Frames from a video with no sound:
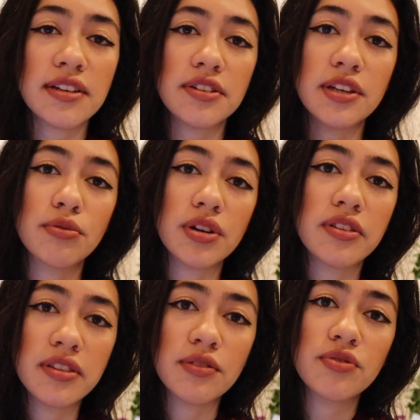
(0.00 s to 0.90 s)
Are they
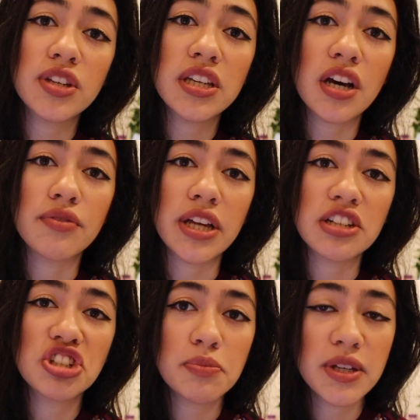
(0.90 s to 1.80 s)
worth the fee of like
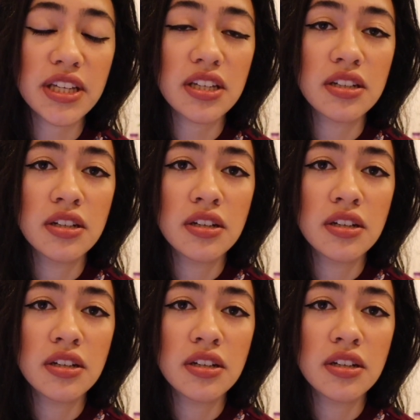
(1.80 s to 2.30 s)
shipping it?